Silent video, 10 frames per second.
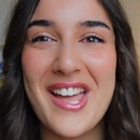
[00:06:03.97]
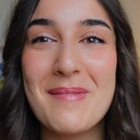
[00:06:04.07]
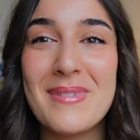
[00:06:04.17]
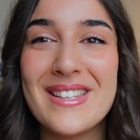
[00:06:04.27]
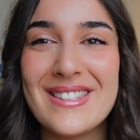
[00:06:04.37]

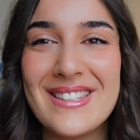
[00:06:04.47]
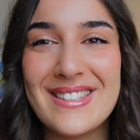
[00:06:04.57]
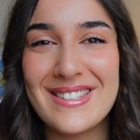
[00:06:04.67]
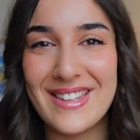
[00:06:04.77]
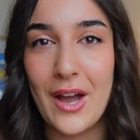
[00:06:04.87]

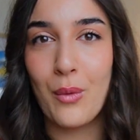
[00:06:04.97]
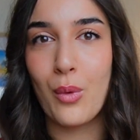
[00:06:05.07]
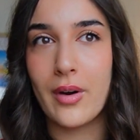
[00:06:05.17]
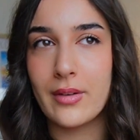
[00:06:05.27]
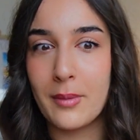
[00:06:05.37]
NPCs, that
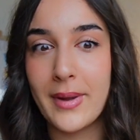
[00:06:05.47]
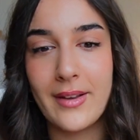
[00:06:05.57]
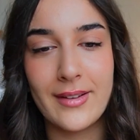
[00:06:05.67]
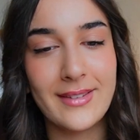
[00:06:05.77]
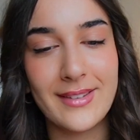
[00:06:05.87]
word, oh my
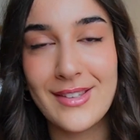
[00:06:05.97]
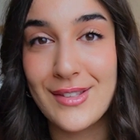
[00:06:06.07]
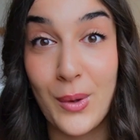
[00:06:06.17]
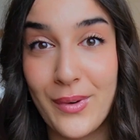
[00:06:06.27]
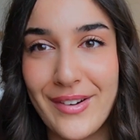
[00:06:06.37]
god,
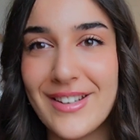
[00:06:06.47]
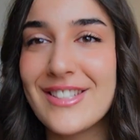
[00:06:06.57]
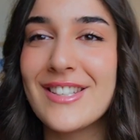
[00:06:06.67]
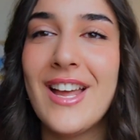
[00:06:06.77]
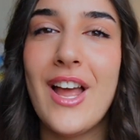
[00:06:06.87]
so cringe.